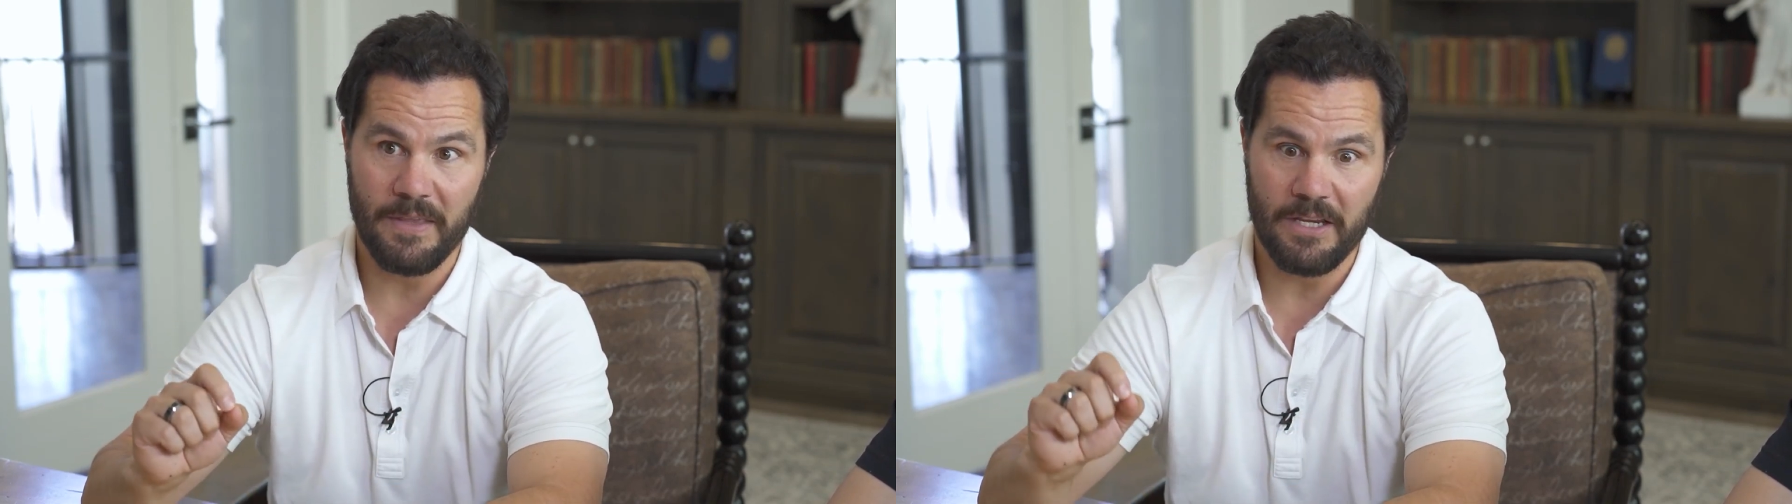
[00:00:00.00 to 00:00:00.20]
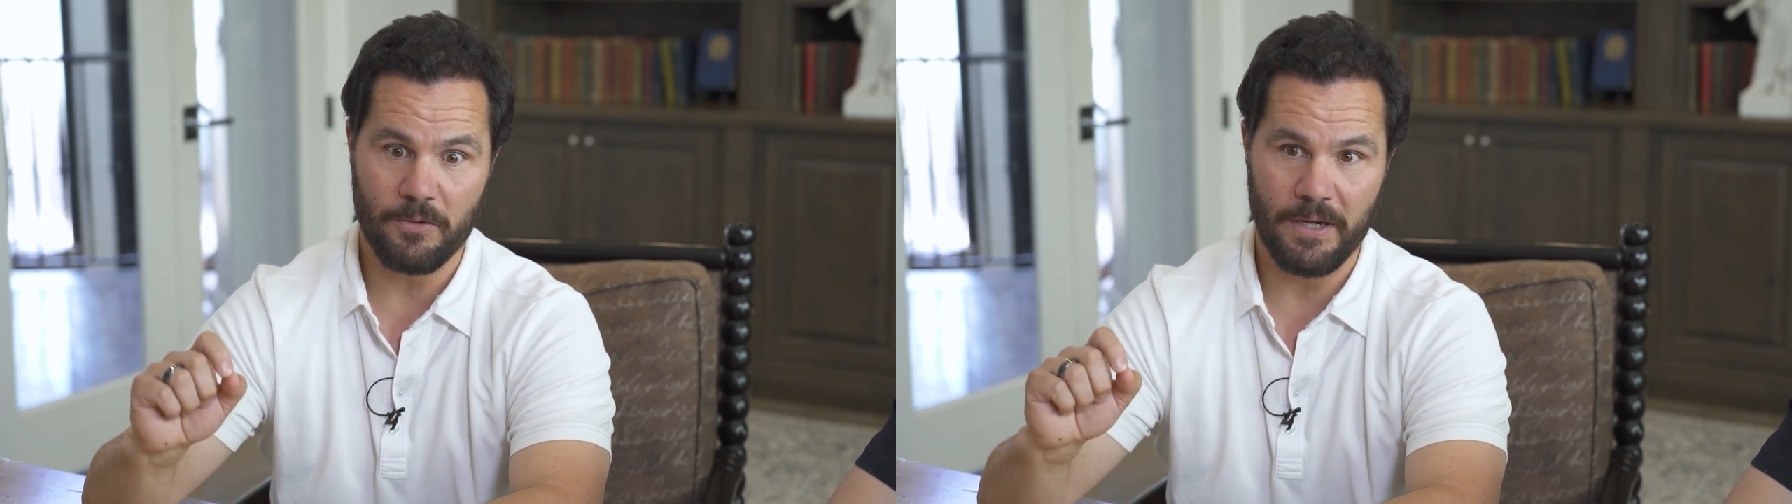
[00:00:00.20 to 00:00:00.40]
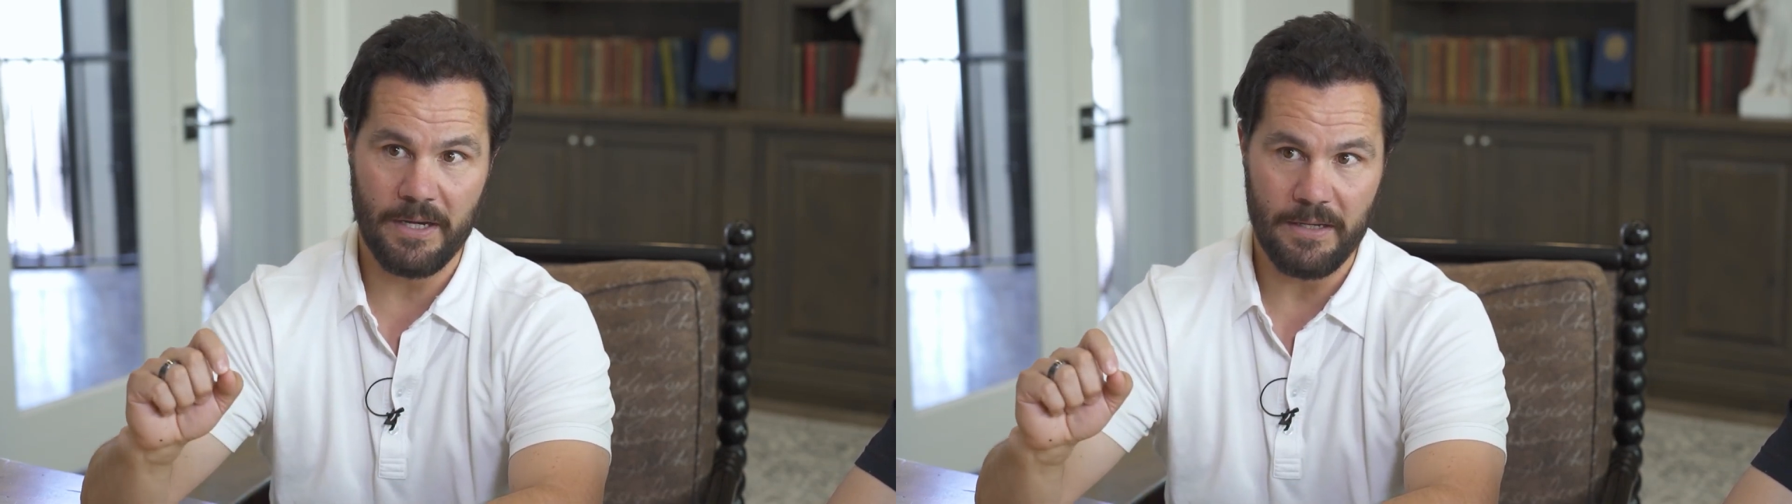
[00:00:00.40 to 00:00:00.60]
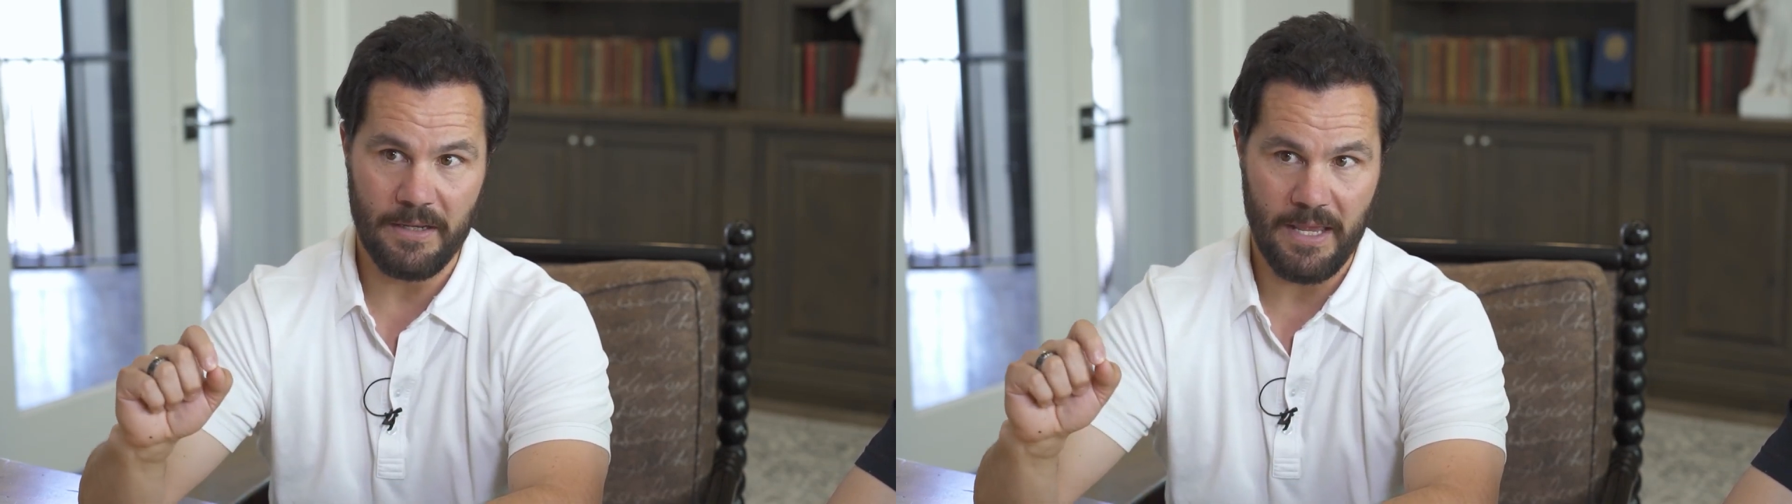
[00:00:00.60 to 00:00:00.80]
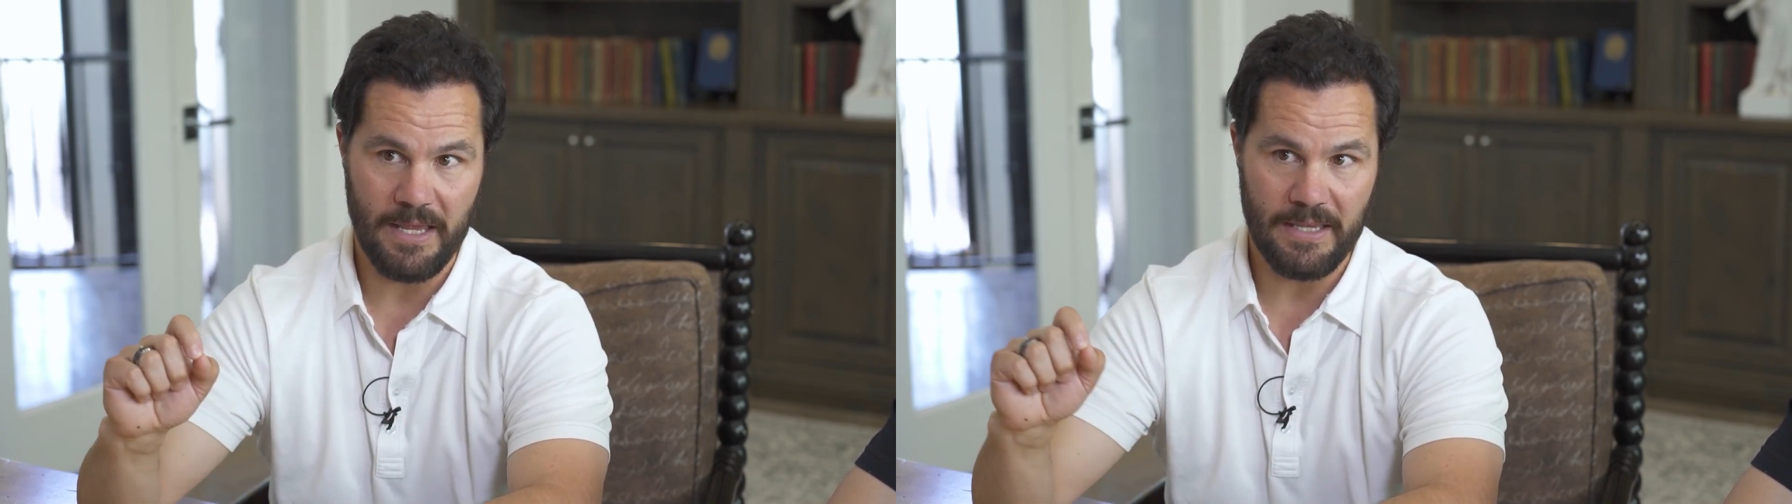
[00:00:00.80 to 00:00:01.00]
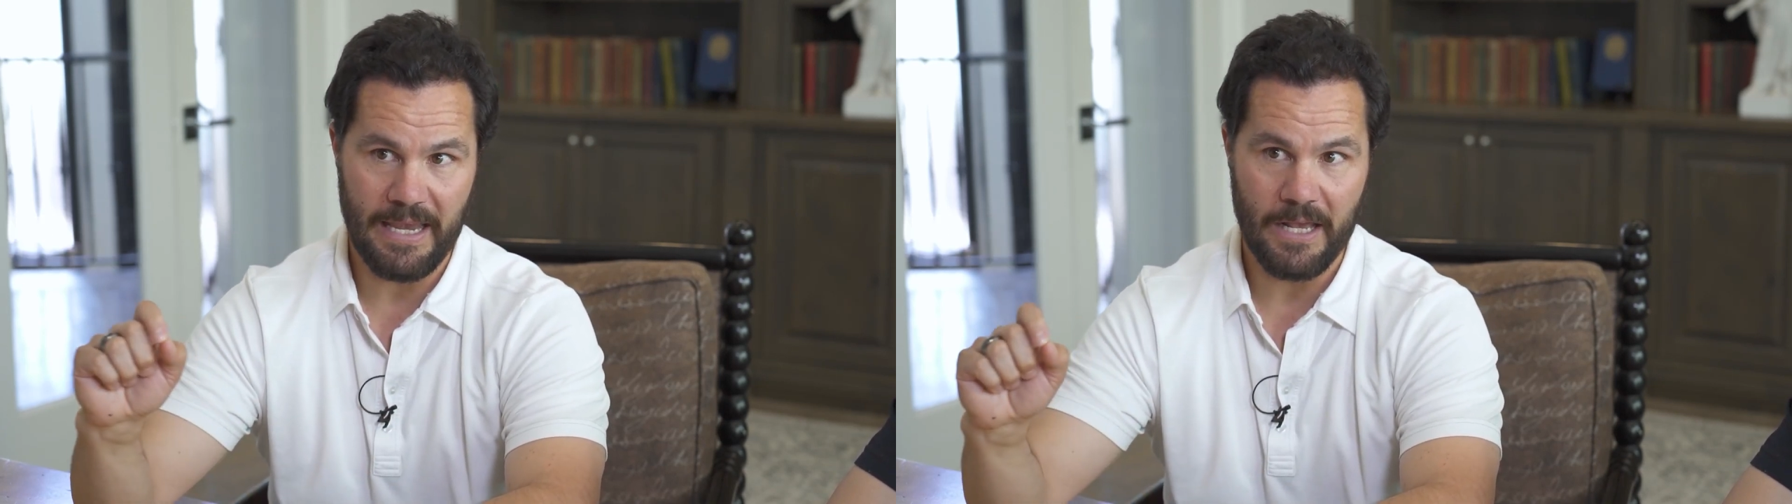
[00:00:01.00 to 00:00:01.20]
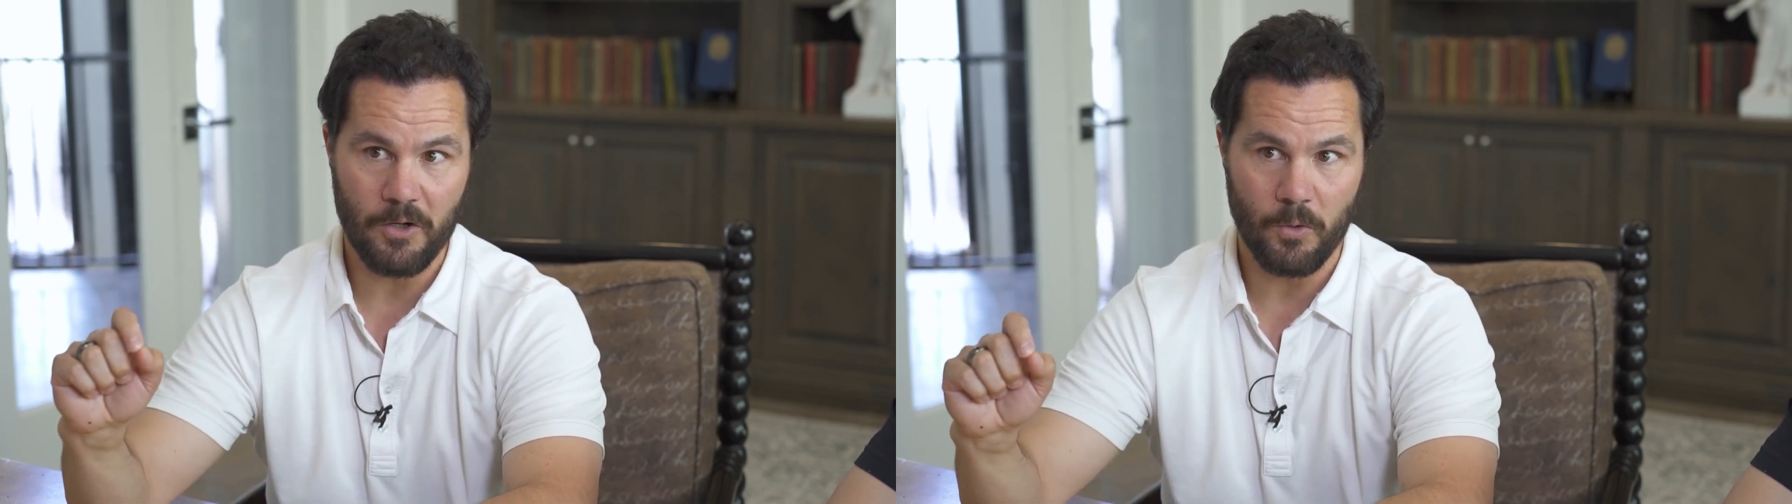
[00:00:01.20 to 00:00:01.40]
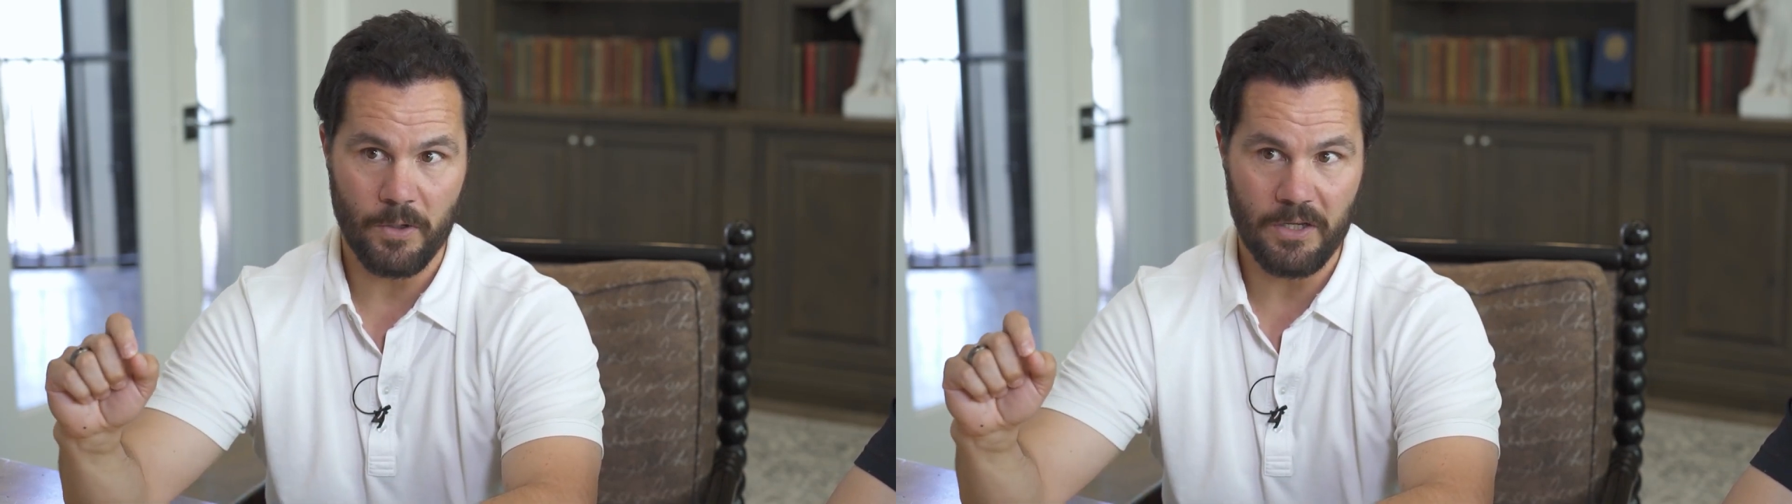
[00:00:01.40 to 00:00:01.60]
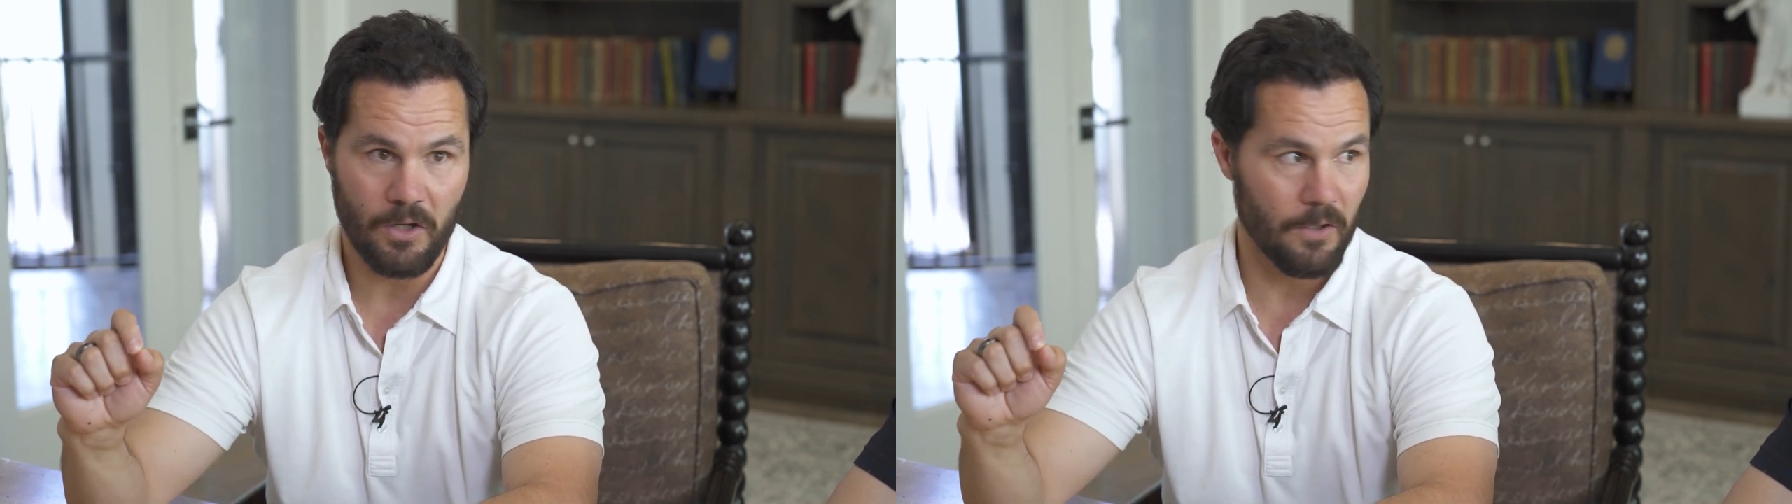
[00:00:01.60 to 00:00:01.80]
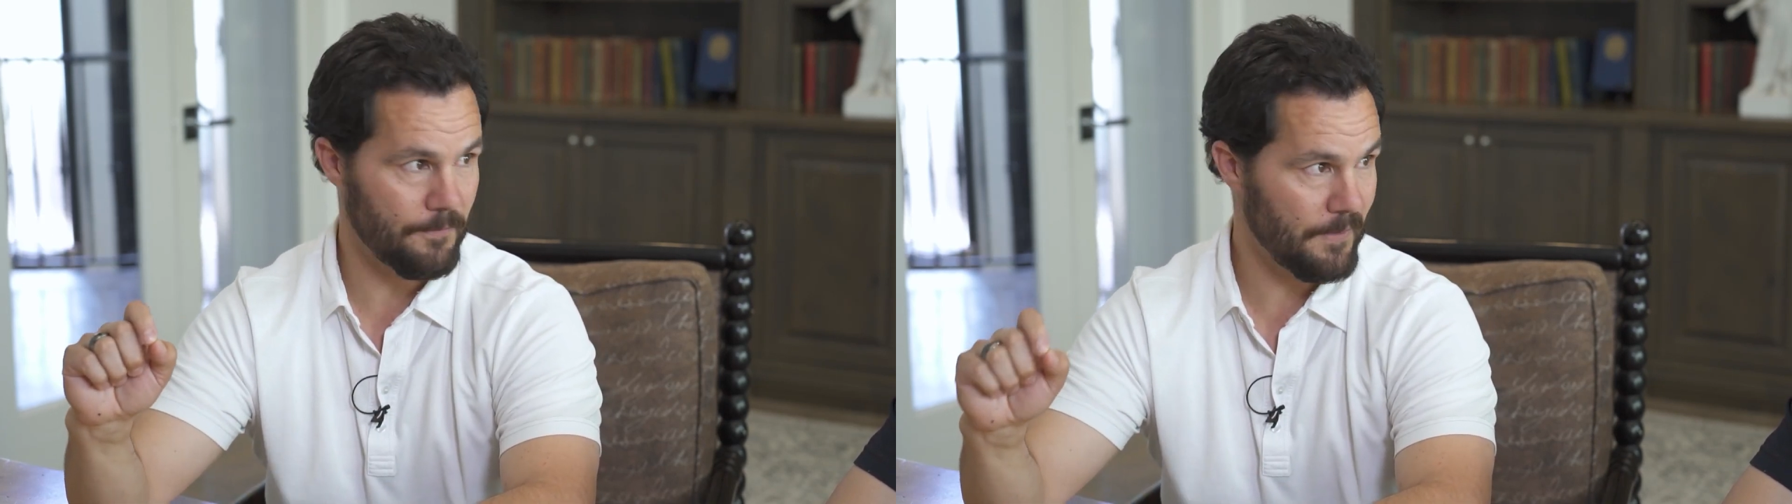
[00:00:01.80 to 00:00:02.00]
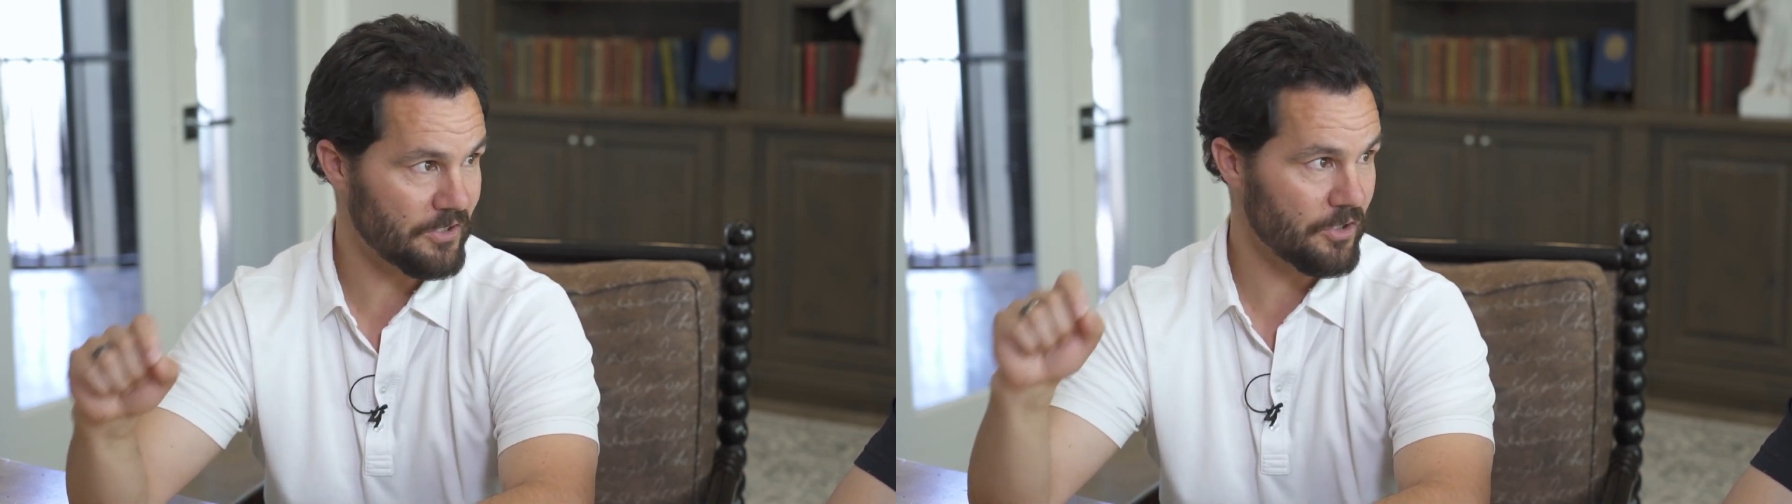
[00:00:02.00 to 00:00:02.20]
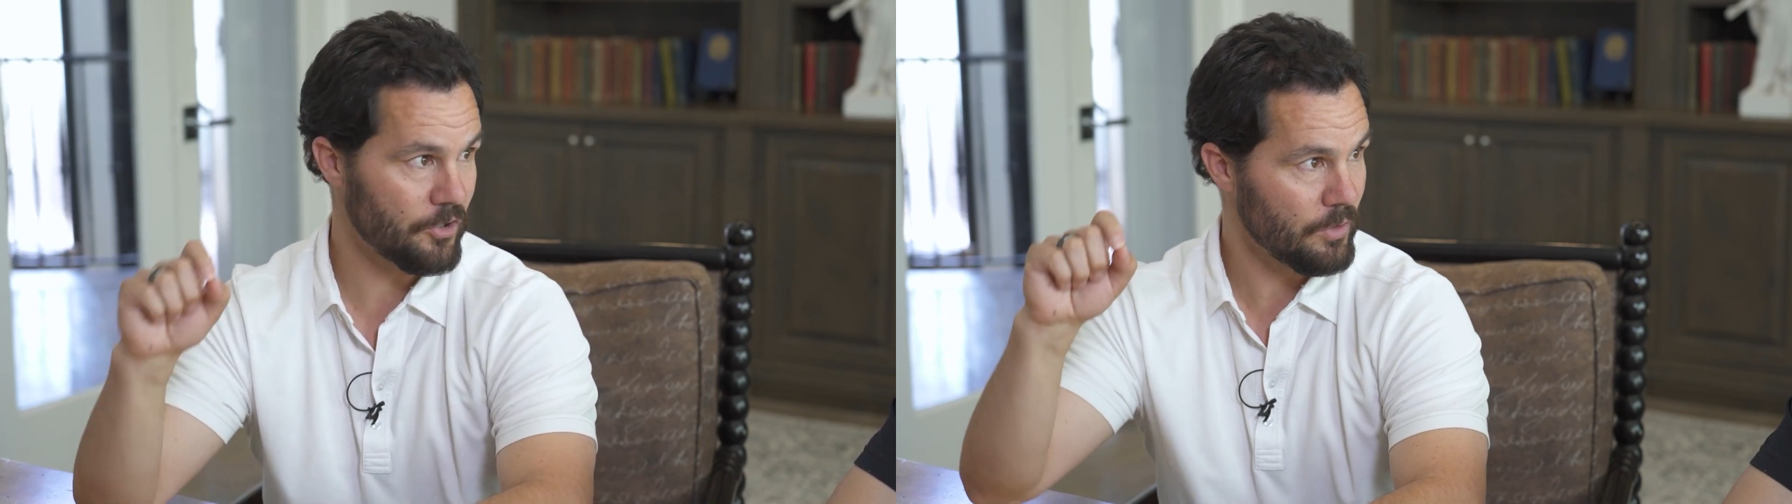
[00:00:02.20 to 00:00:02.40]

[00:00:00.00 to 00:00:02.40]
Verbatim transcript: they create a category called fixer.